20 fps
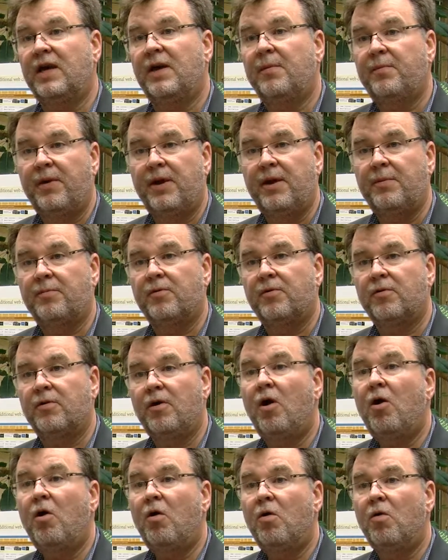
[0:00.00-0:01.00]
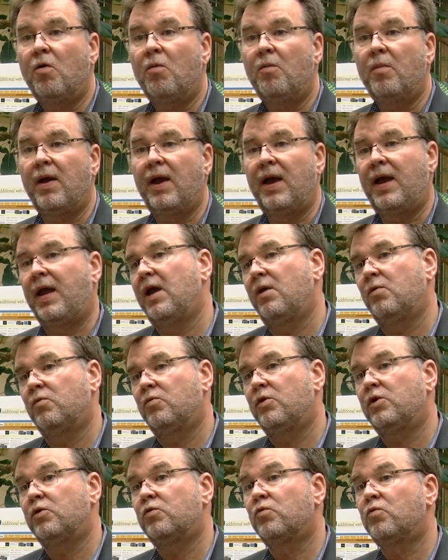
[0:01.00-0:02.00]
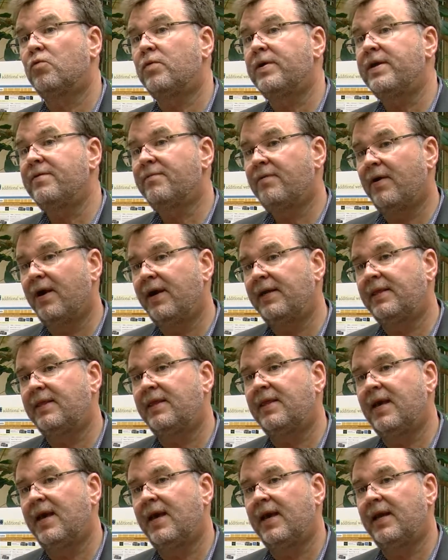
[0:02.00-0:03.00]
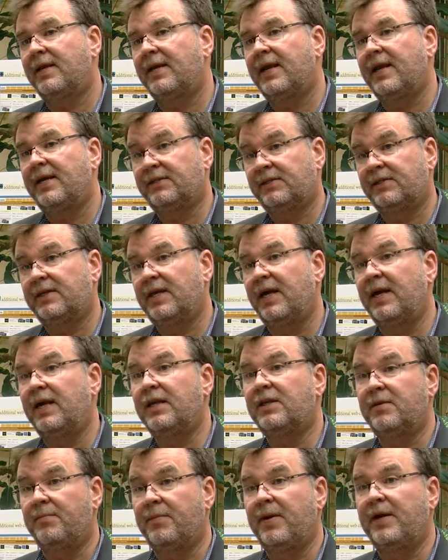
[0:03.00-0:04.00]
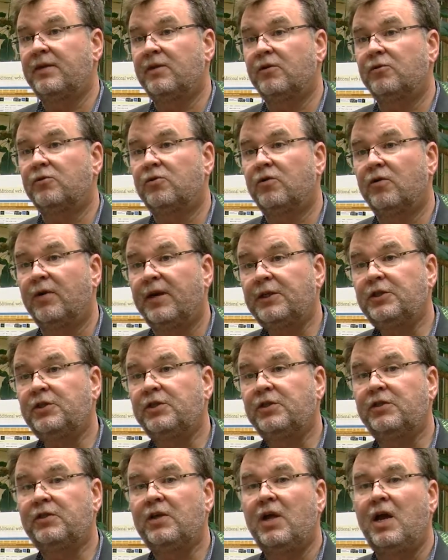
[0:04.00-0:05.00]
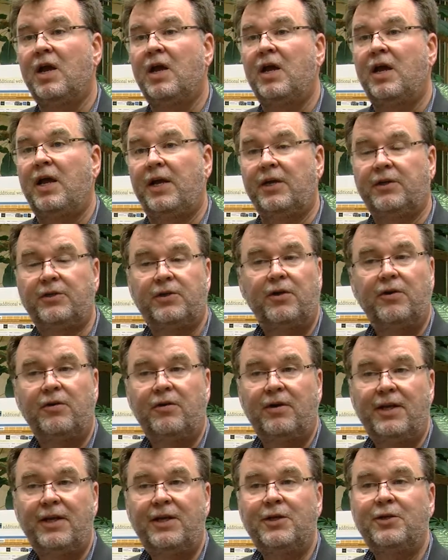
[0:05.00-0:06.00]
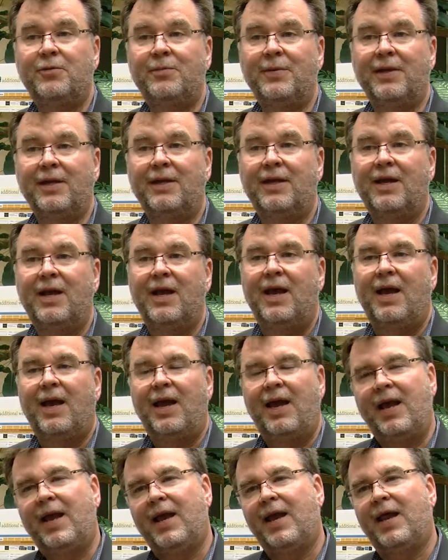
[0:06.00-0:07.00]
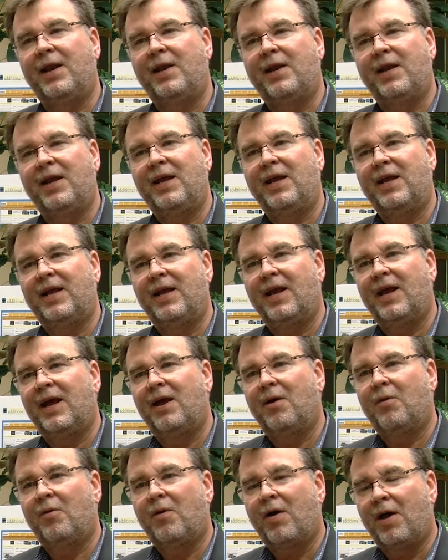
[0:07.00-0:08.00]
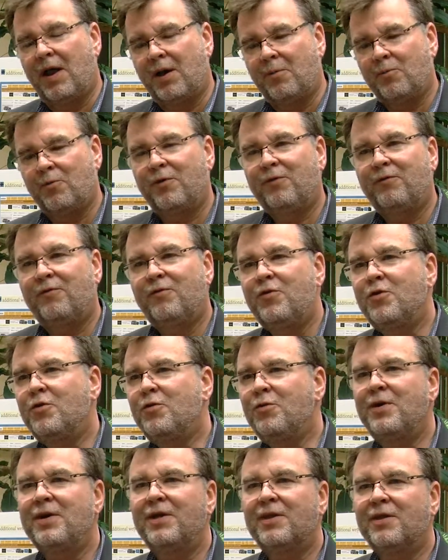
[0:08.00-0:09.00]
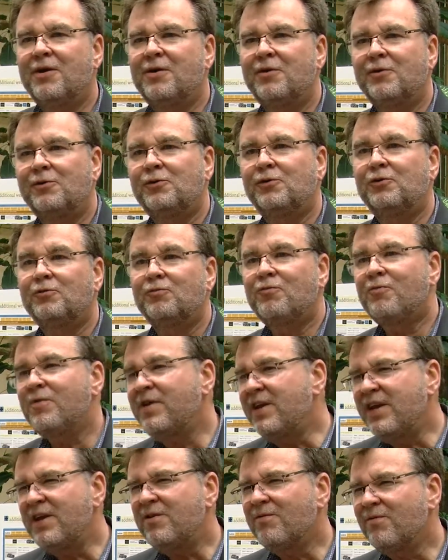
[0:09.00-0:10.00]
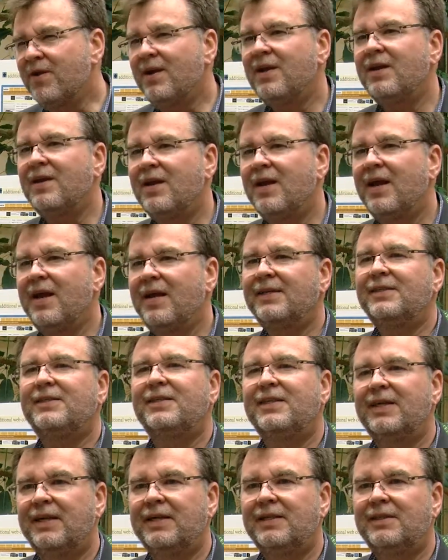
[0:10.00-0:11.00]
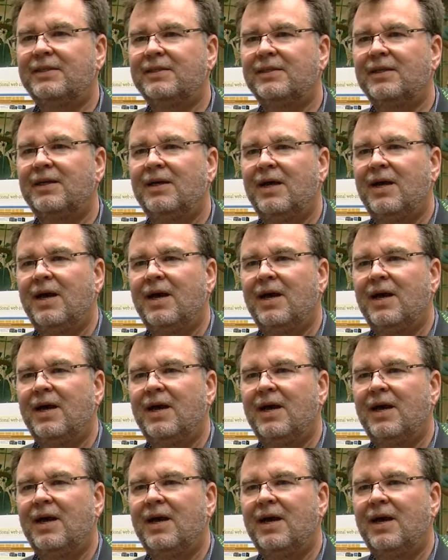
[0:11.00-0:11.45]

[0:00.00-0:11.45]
that paper home and would rewrite that essay to make those corrections and turn it into me. And while I'm reviewing those rewritten essays,